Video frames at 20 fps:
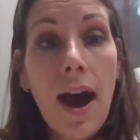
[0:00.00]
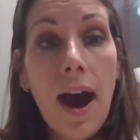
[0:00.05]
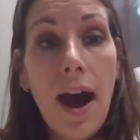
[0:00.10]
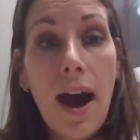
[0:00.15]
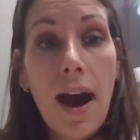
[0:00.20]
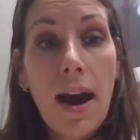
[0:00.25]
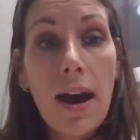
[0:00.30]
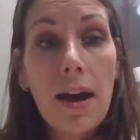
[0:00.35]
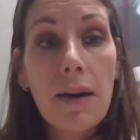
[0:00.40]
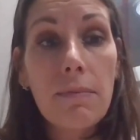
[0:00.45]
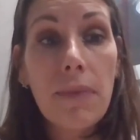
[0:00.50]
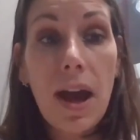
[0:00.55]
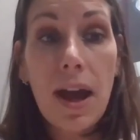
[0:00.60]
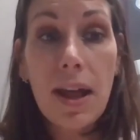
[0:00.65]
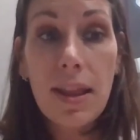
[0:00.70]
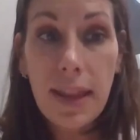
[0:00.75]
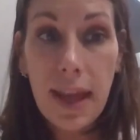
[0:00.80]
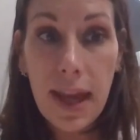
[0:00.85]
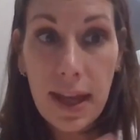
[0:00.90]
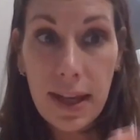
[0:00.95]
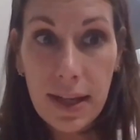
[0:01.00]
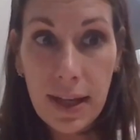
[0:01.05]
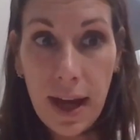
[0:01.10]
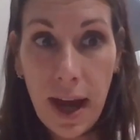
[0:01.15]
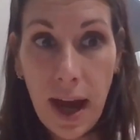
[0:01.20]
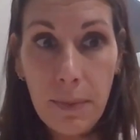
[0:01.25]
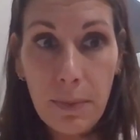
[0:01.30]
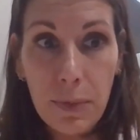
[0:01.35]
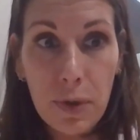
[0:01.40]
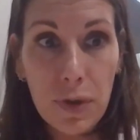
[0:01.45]
And then
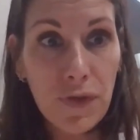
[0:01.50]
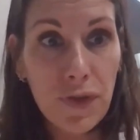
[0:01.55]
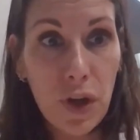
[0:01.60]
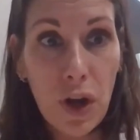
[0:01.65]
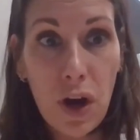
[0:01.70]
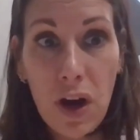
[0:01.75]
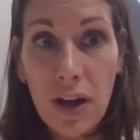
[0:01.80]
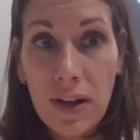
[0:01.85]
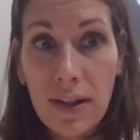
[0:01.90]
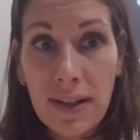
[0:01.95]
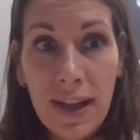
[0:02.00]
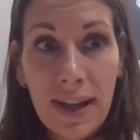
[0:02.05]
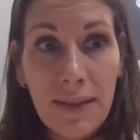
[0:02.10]
I moved on